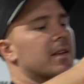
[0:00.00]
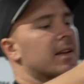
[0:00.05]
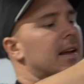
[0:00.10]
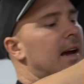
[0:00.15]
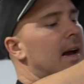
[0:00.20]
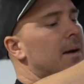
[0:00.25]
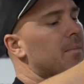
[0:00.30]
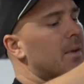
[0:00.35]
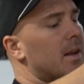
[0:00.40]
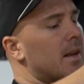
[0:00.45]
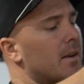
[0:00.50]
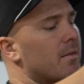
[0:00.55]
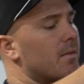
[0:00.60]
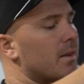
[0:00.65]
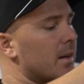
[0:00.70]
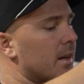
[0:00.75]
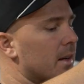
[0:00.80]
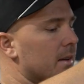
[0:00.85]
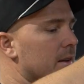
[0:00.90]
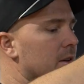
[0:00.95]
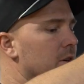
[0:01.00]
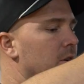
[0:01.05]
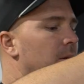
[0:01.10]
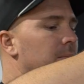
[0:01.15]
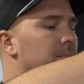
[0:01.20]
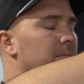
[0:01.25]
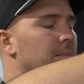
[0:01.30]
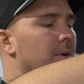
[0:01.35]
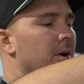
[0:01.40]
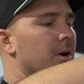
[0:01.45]
the gap even in the
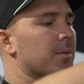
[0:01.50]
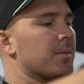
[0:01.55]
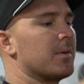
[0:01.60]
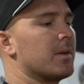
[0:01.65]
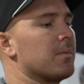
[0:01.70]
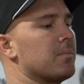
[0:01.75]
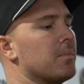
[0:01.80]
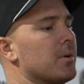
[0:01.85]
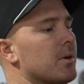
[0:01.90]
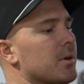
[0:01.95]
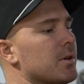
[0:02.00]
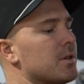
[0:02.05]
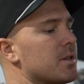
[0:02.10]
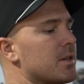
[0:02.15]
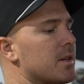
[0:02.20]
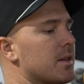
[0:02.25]
top and bottom of the perch